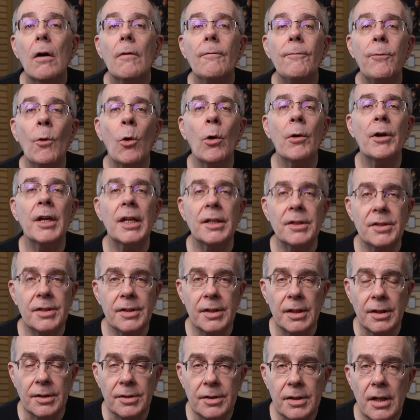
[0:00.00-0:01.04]
For
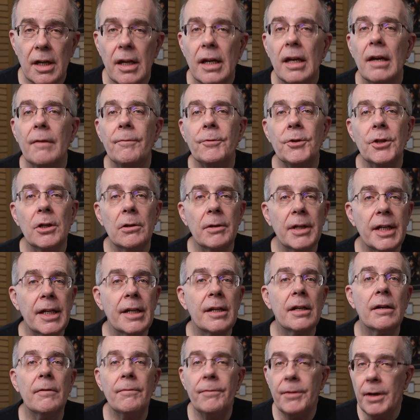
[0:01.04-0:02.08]
instance, if you're
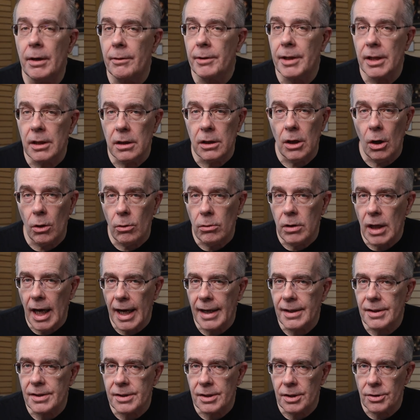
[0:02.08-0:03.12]
in a very low
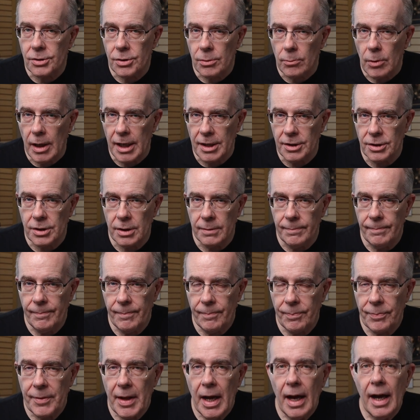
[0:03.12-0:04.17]
light situation
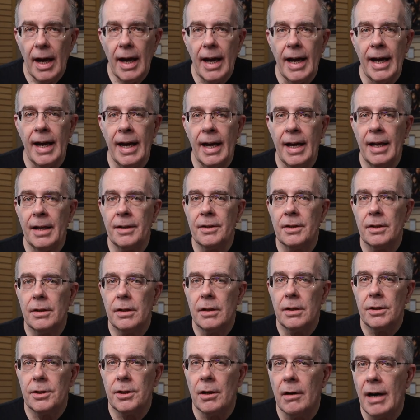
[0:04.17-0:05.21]
and
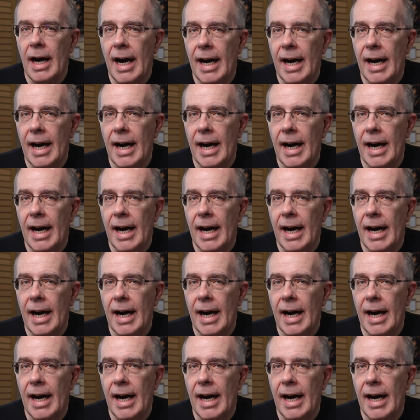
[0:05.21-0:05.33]
your